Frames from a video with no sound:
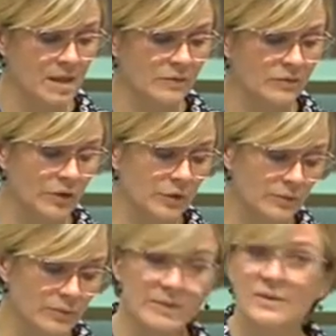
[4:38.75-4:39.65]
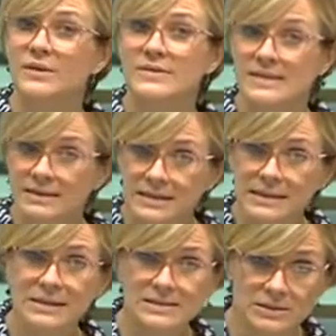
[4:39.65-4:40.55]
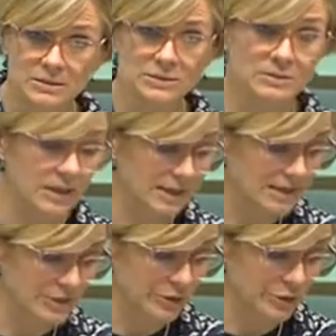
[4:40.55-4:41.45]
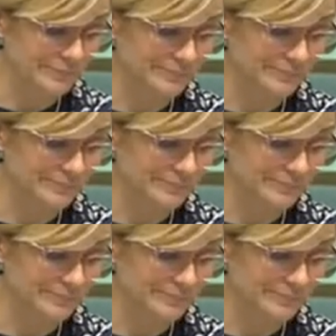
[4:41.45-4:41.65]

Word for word: So there is clearly still an issue.